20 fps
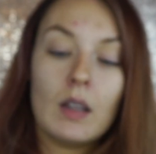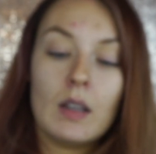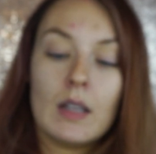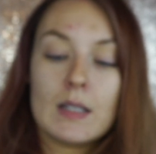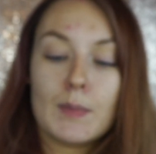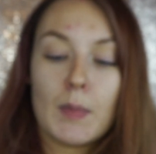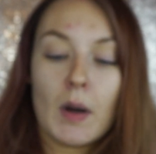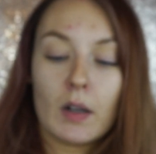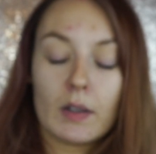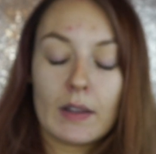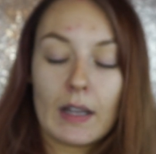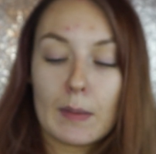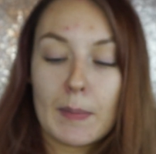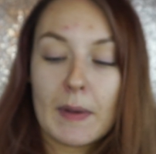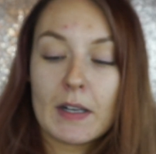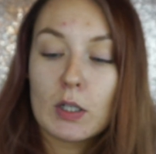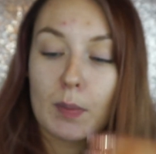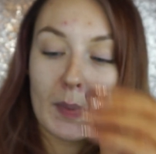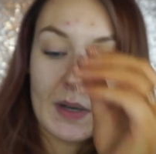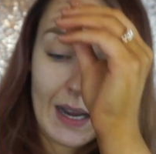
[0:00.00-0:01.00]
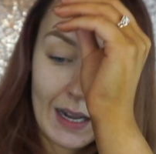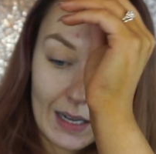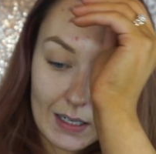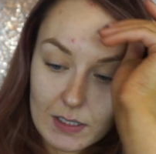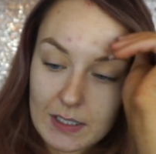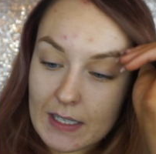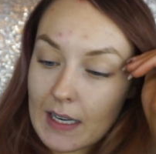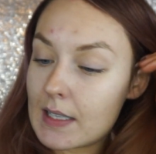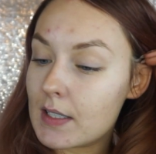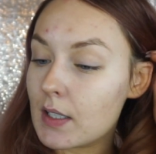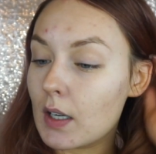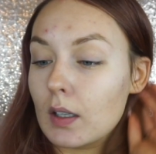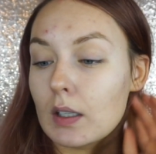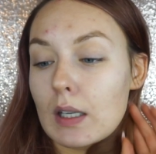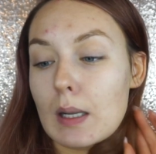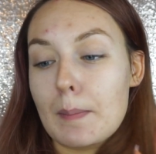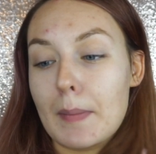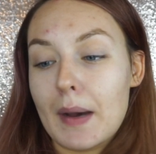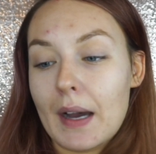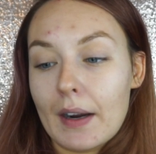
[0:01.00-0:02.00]
this product that I picked up in Aldi. It's called
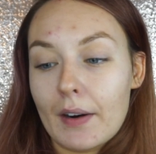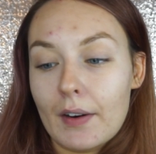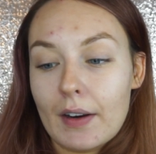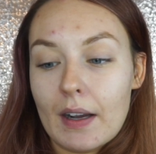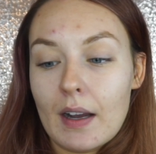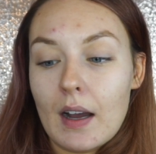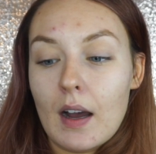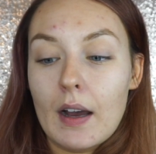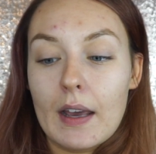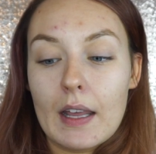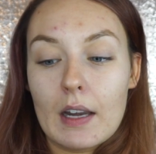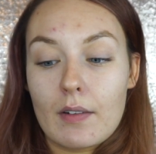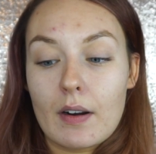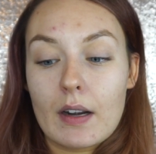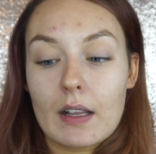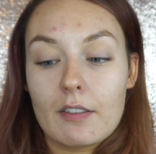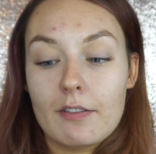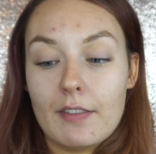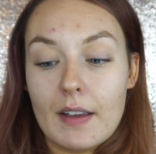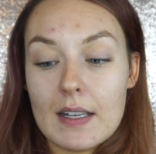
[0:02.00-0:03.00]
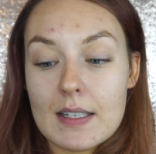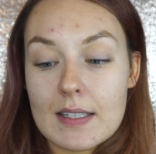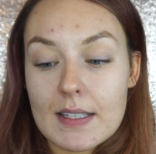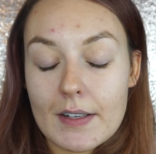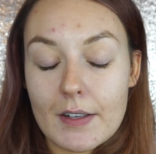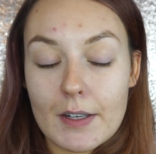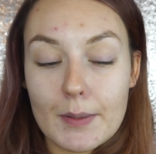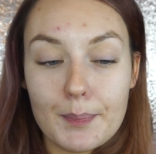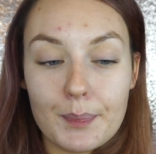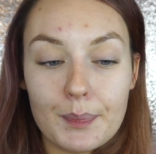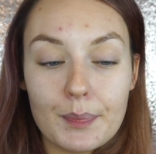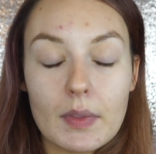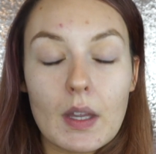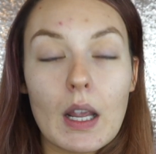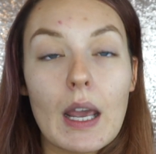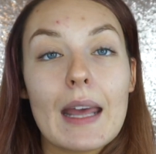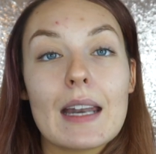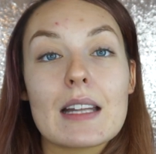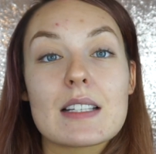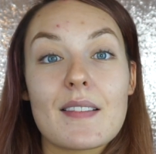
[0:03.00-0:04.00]
Hyaluronic Face Serum.
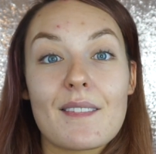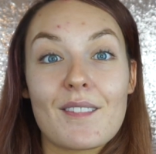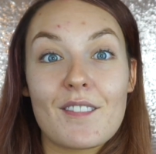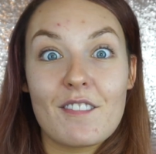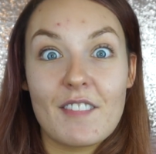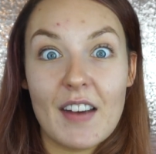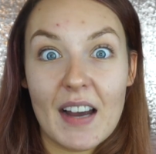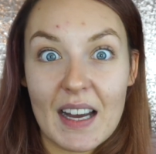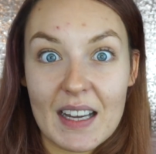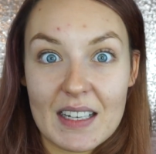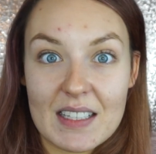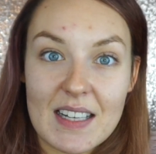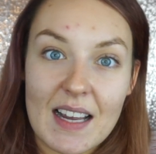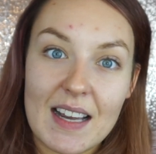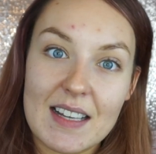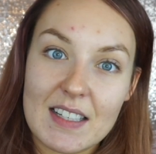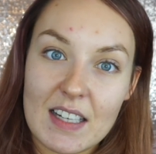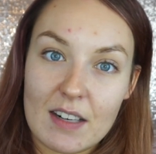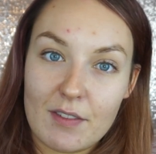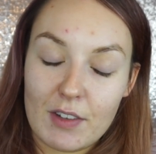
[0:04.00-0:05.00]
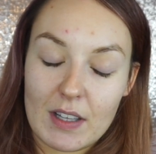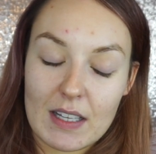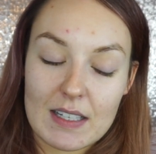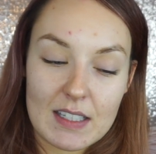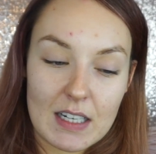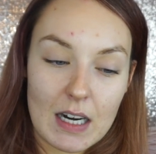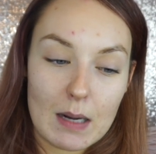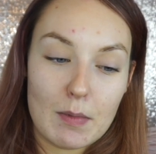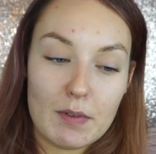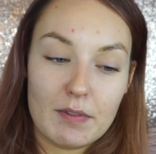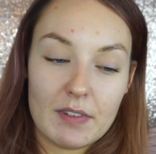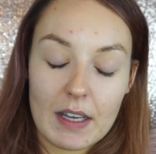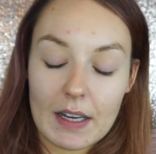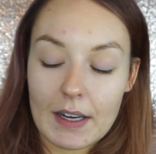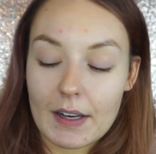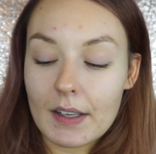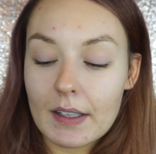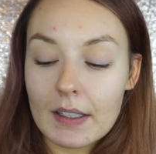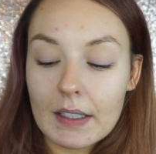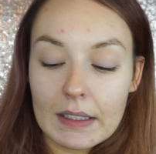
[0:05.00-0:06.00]
It is fantastic for this time of
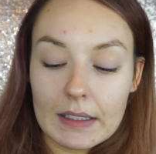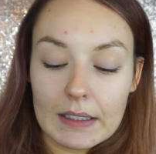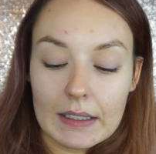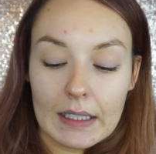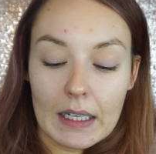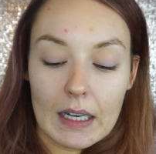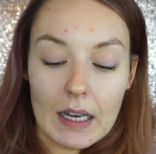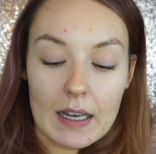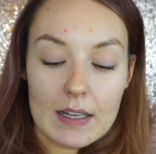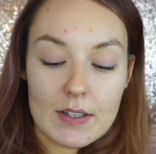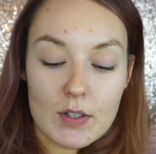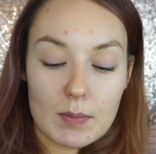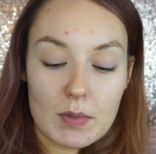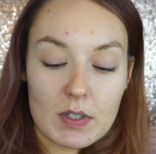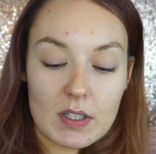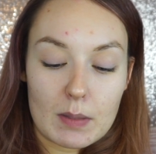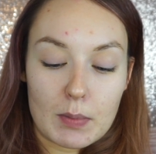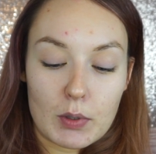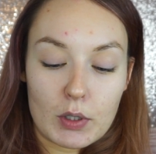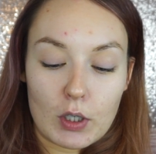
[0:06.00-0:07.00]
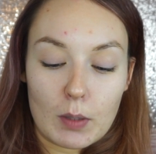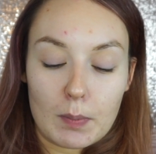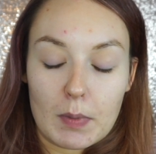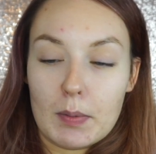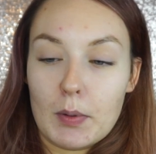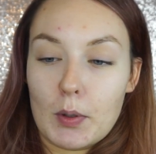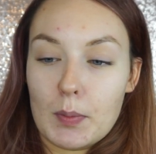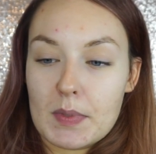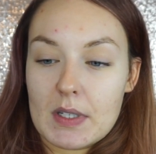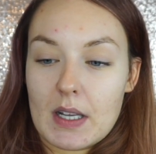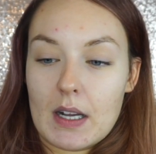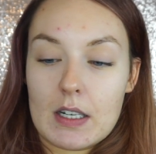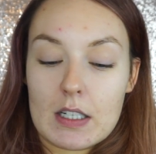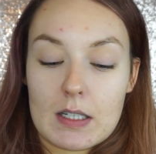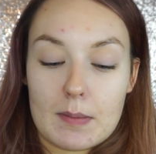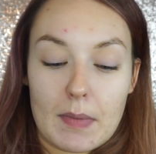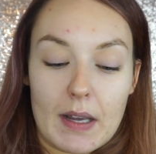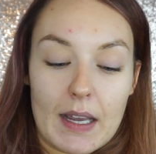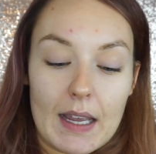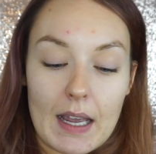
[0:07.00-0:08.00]
year. So I'm just going to put a couple of pumps
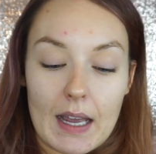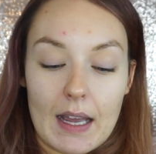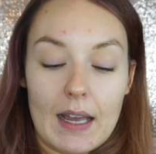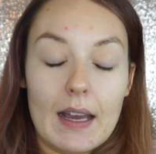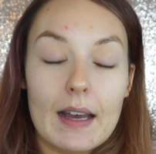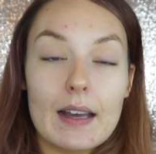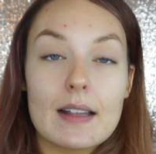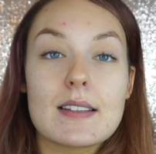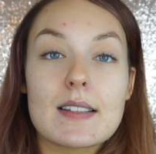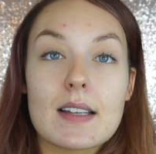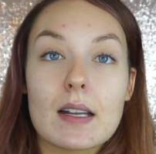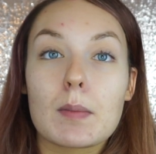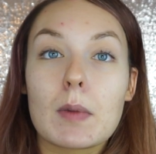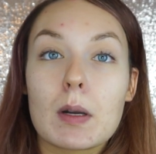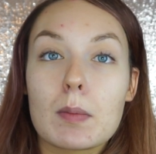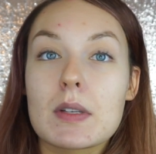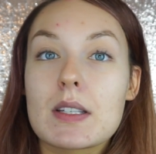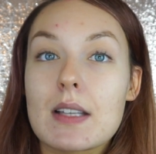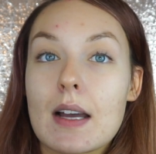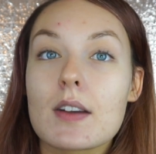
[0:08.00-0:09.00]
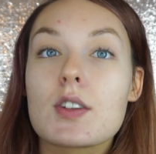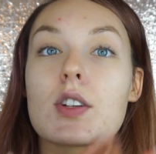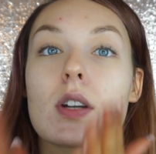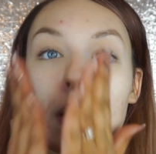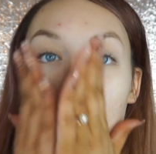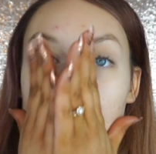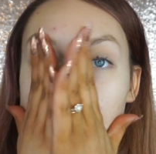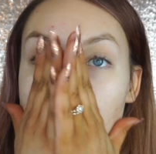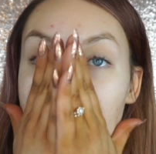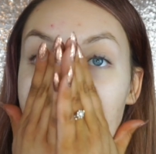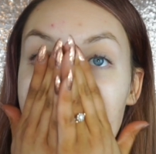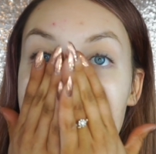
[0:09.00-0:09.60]
onto my hands and I'm going to massage it in.